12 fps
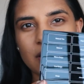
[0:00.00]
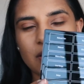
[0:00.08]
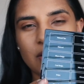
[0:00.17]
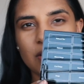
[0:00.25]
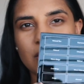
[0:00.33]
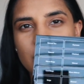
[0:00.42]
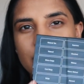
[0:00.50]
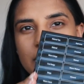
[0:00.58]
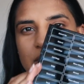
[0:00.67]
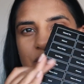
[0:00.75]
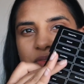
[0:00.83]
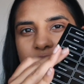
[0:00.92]
got a
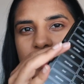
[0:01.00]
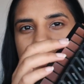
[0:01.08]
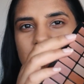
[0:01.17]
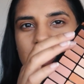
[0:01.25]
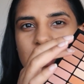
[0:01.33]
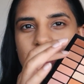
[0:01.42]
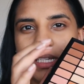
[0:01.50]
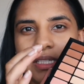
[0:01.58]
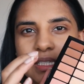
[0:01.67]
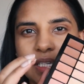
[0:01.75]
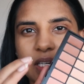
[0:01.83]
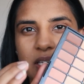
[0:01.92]
bunch of concealers
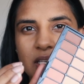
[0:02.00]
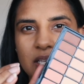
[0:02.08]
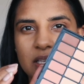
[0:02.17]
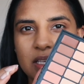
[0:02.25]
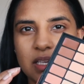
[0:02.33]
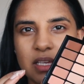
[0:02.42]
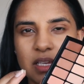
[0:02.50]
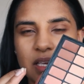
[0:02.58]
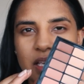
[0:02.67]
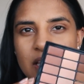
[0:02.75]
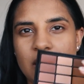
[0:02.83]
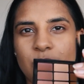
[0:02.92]

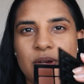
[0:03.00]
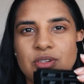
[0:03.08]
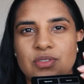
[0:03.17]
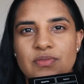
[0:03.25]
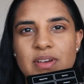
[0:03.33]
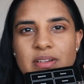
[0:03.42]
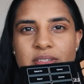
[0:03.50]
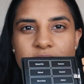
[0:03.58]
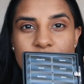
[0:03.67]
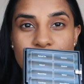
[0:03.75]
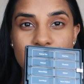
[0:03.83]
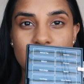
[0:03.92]
and a bunch of
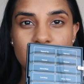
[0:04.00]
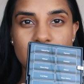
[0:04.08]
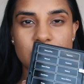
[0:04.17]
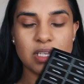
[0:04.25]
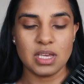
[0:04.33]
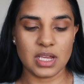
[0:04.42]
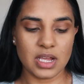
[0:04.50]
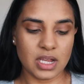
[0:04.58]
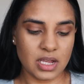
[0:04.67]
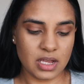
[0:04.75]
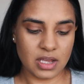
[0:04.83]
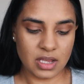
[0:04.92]
foundations.
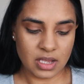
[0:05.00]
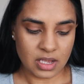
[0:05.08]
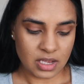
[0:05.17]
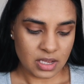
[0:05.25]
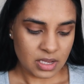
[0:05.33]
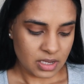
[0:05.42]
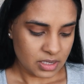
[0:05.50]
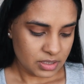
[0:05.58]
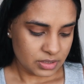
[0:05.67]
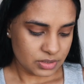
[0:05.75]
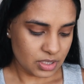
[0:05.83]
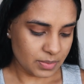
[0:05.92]

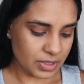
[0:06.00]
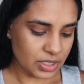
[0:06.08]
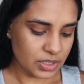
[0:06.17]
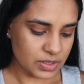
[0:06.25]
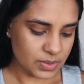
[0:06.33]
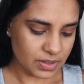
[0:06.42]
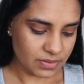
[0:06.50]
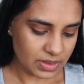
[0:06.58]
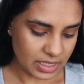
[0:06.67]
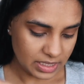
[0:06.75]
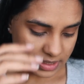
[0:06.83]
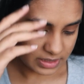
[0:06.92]
So I'm gonna use one of
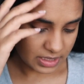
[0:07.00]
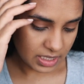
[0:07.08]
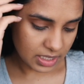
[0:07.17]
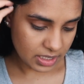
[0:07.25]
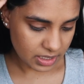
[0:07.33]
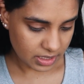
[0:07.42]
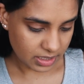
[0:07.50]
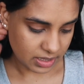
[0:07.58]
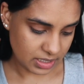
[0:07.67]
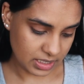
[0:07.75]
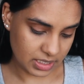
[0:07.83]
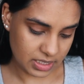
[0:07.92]
these, I
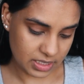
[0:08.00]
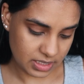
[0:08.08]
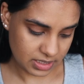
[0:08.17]
think.